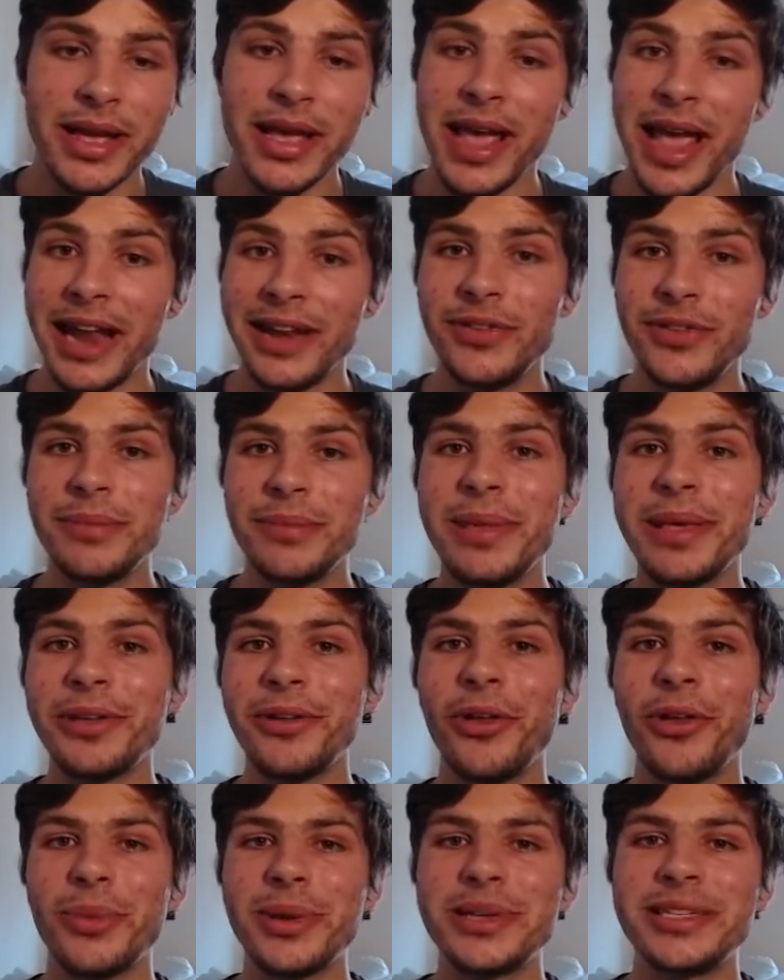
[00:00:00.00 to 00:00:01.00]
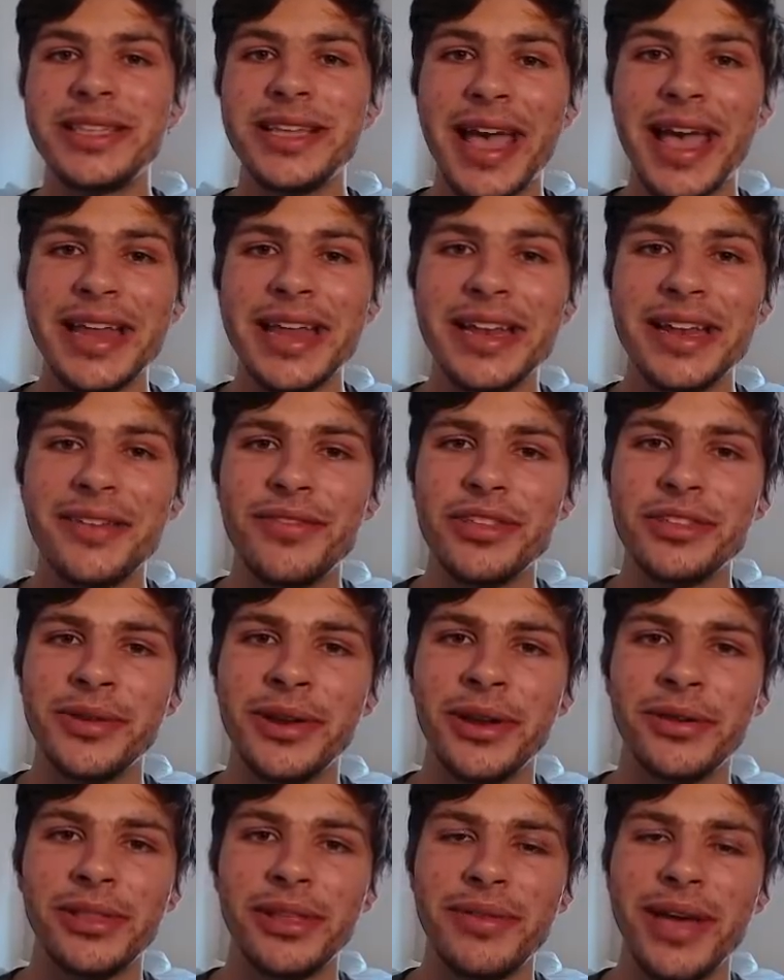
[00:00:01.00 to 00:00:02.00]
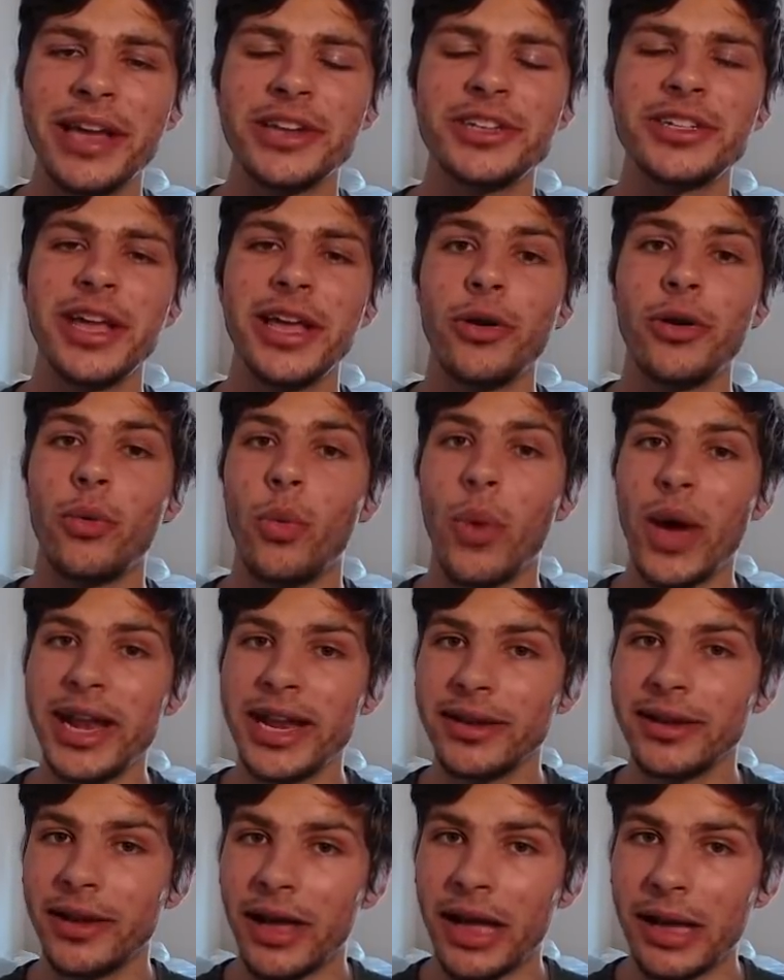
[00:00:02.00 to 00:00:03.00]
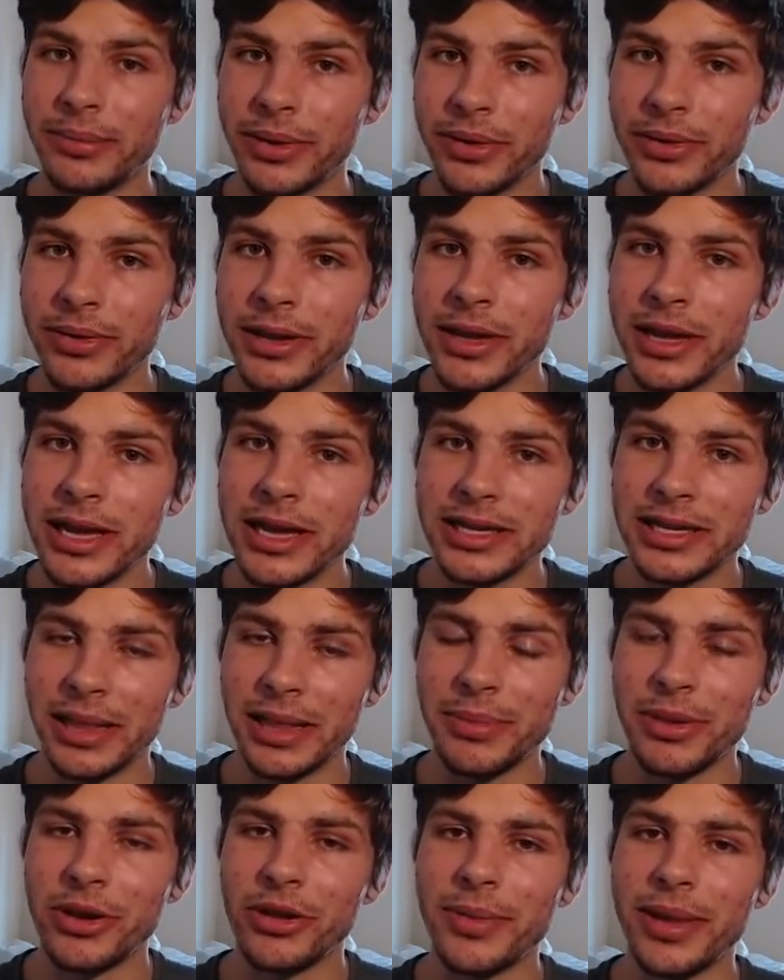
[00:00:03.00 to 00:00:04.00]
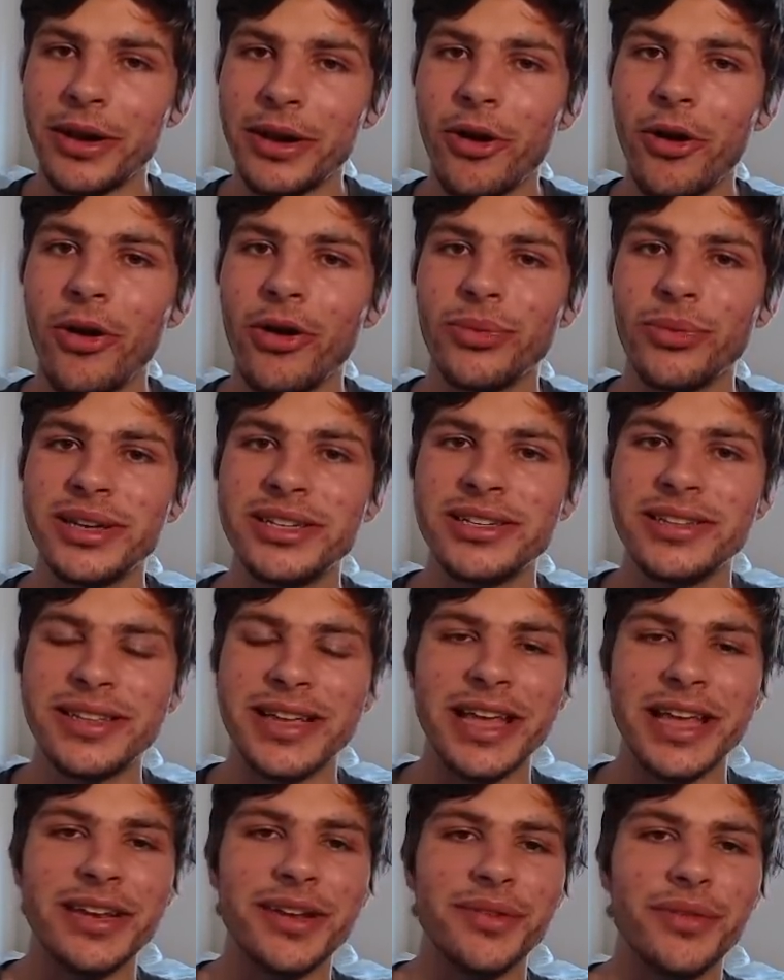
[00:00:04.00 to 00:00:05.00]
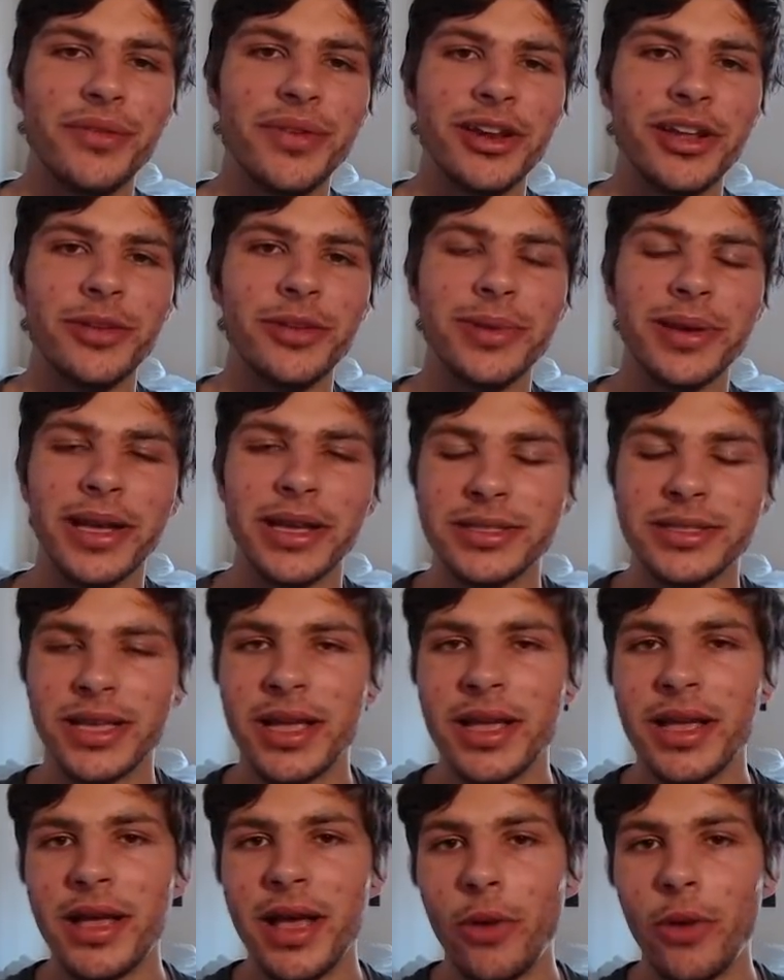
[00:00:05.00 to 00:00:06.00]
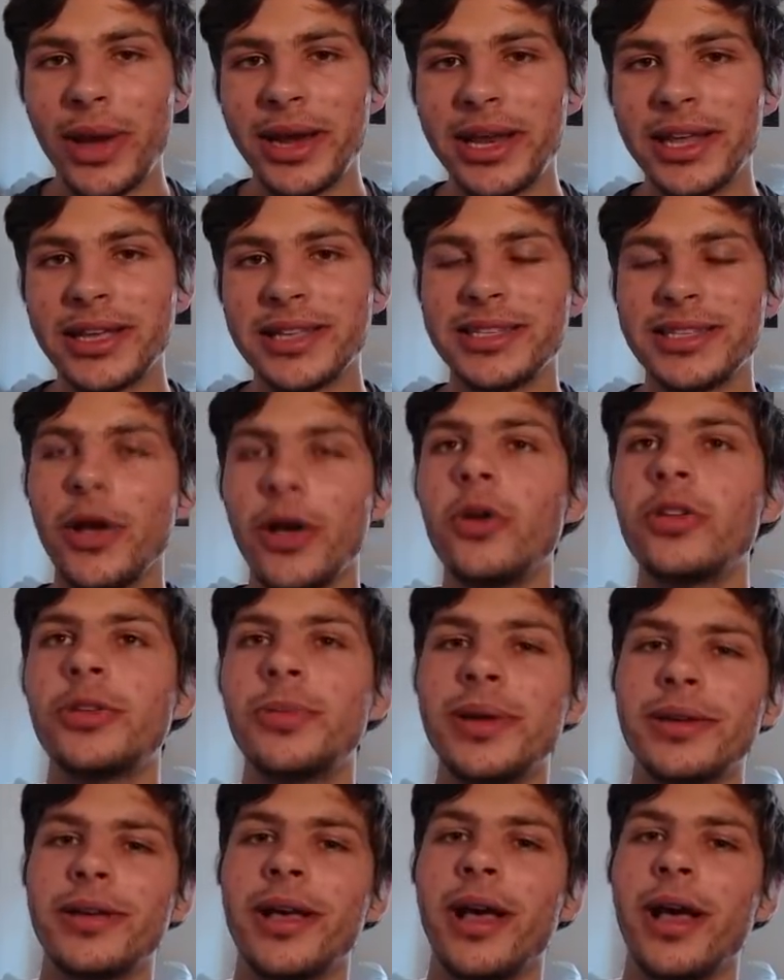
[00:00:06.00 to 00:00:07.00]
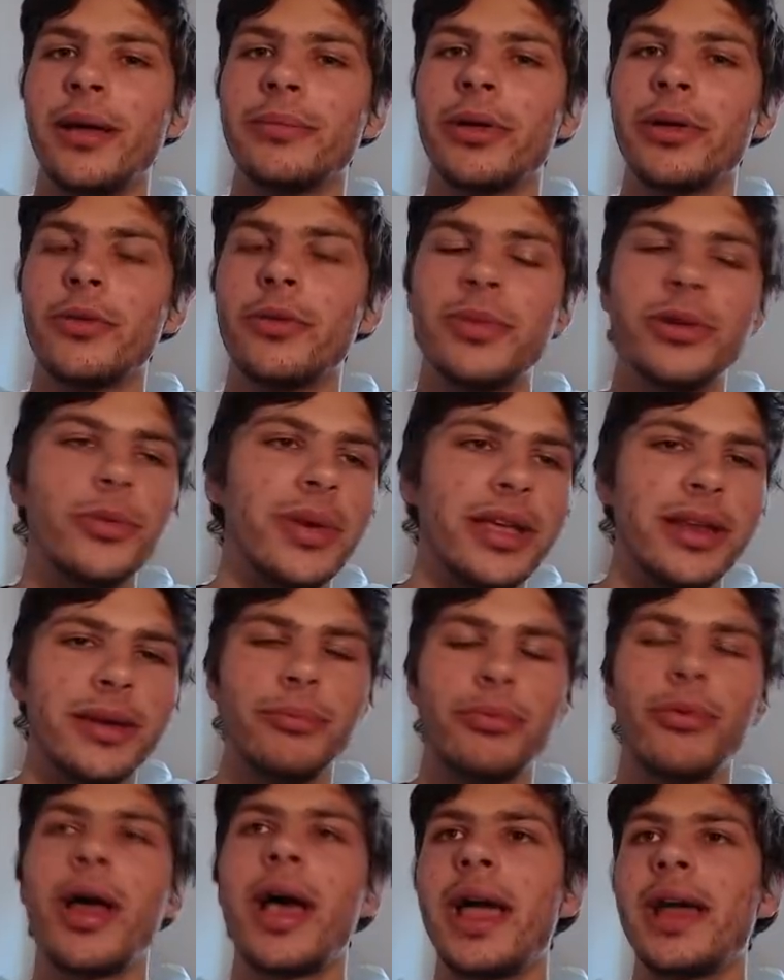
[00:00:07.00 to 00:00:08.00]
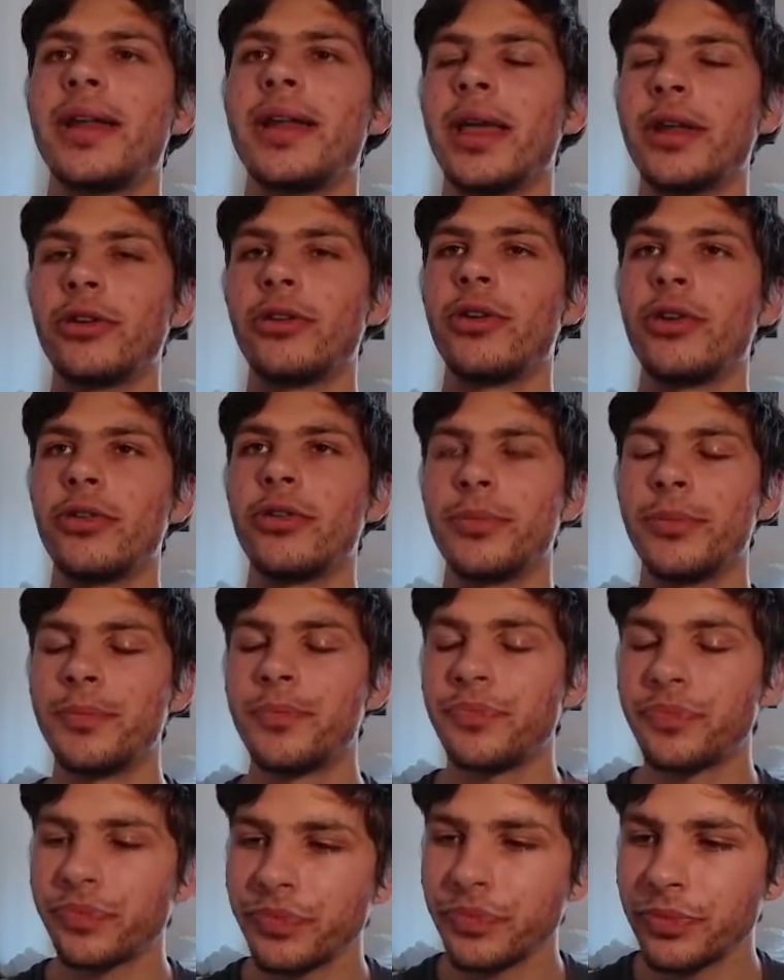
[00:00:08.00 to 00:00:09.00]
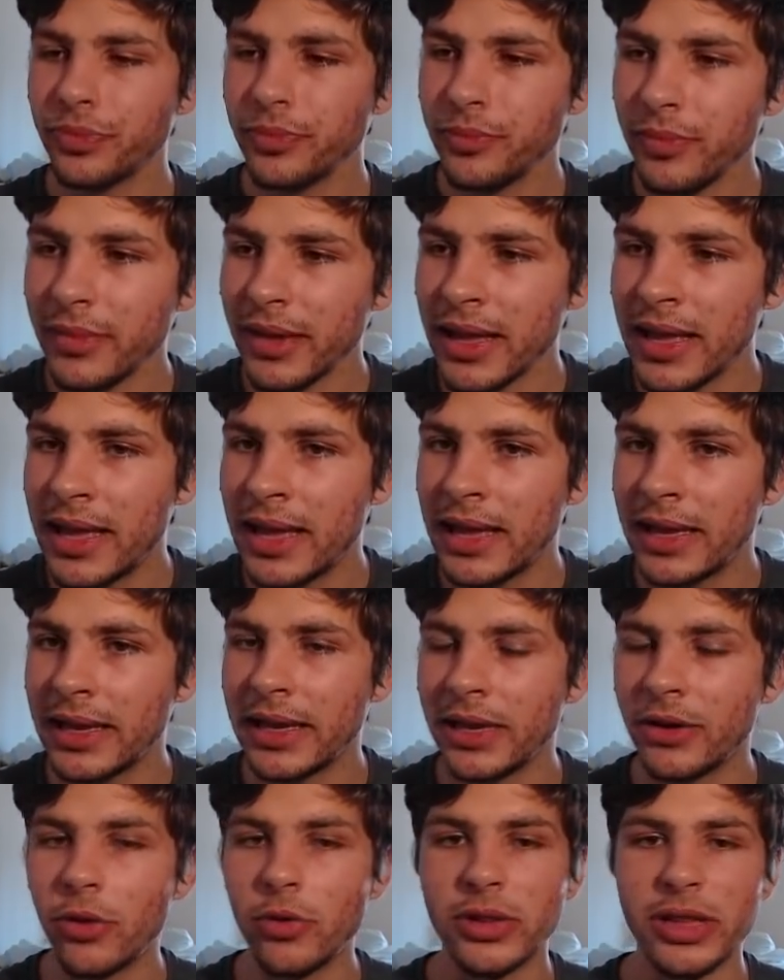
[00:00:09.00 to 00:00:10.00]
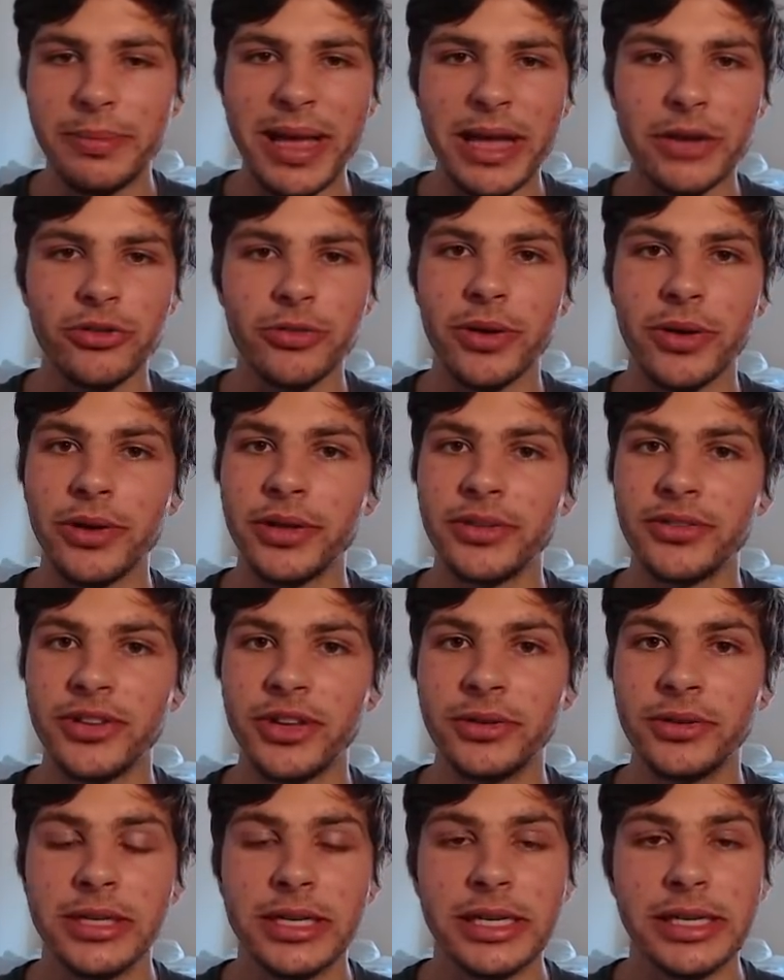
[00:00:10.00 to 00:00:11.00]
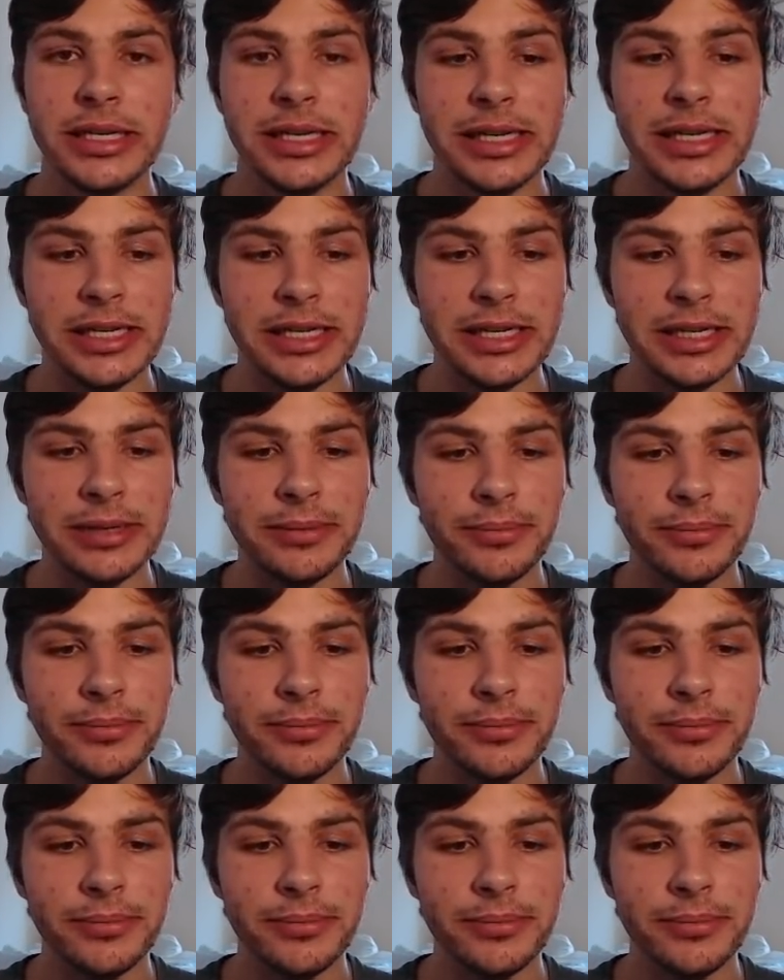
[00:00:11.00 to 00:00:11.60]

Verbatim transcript: And if you did make it all the way to the end of this video, leave hashtag wedding combo to let me know you made it all the way till the end of the video because a wedding is the ultimate combo between bride and groom uh, in holy matrimony. So uh,